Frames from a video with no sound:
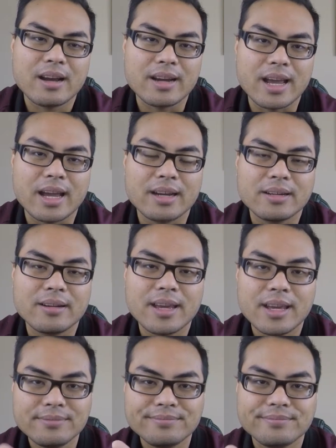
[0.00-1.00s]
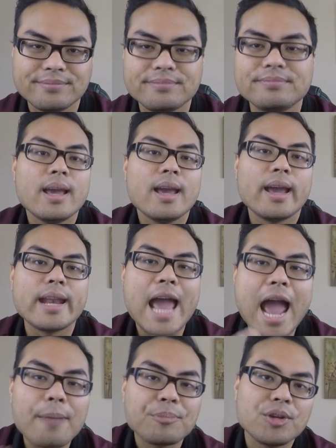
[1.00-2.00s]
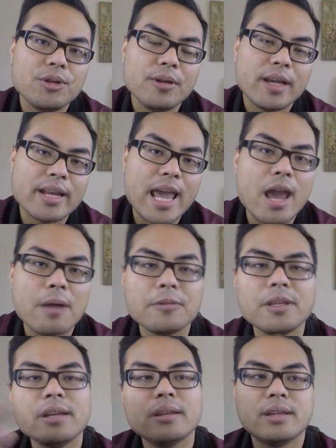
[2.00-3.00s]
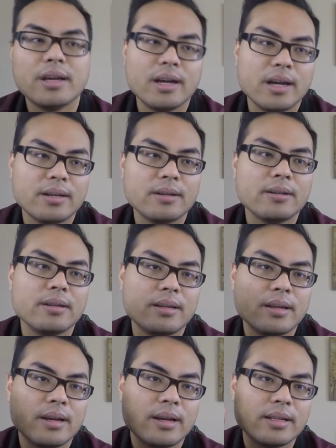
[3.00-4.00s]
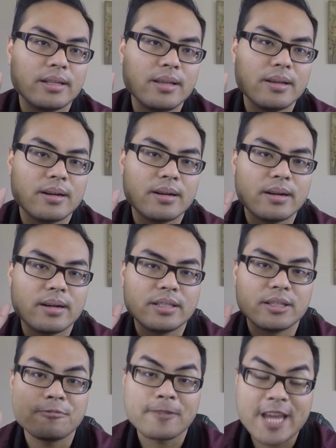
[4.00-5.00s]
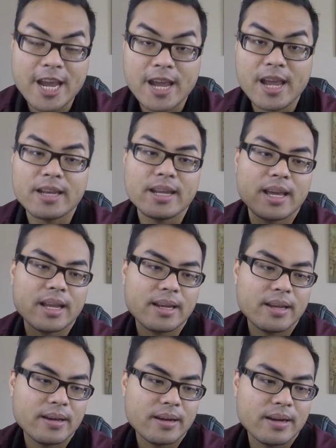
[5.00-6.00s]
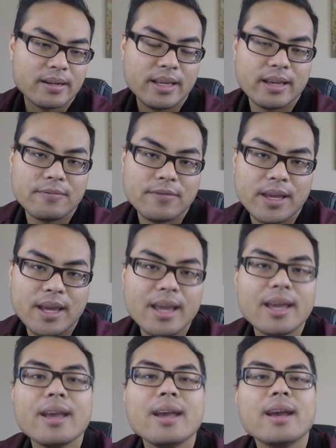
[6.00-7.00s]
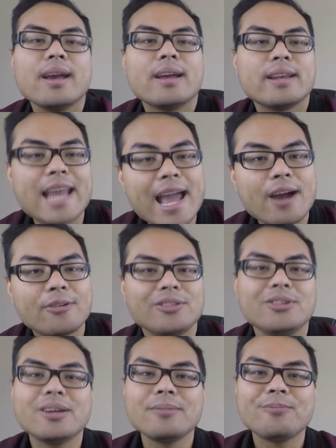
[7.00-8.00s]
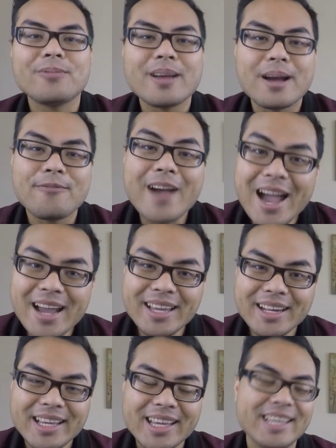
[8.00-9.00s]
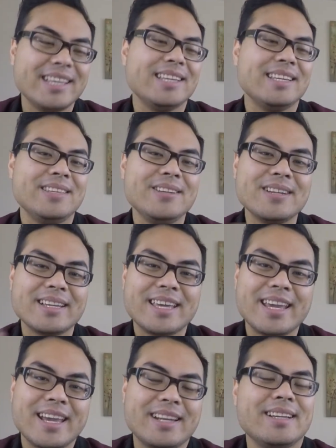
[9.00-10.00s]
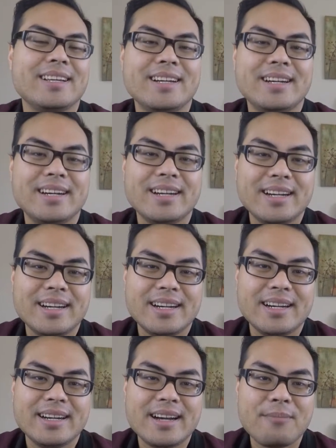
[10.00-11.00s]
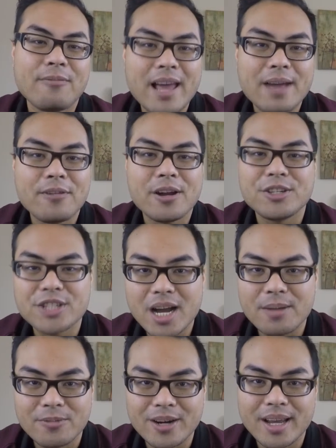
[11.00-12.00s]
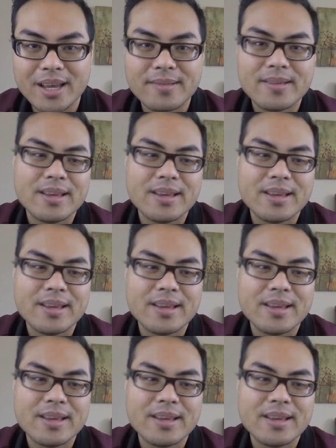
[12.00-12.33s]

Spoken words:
that, okay? And after you get everything done, your certificate and your DMV, now you could finally get apply for a job, right?